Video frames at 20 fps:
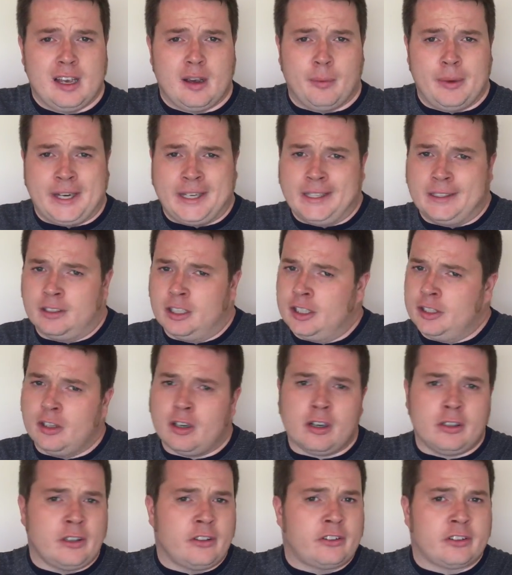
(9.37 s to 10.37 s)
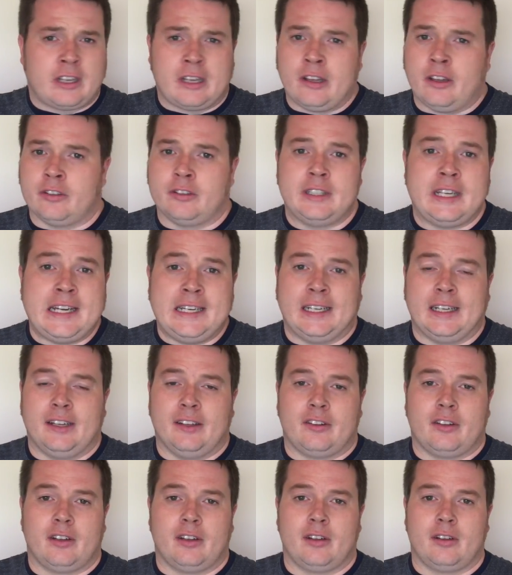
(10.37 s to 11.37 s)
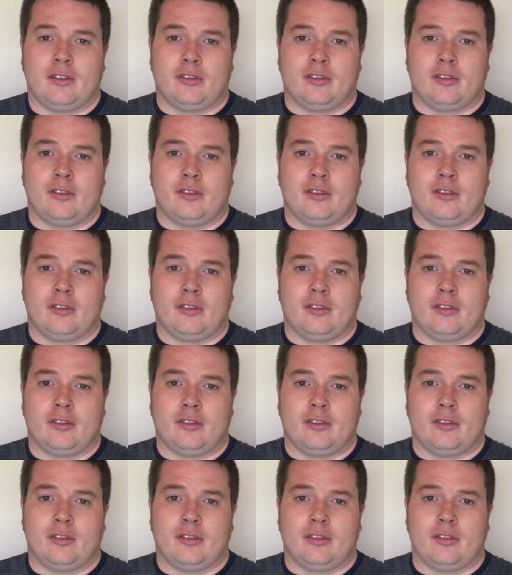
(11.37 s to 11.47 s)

We're going to learn all the skills needed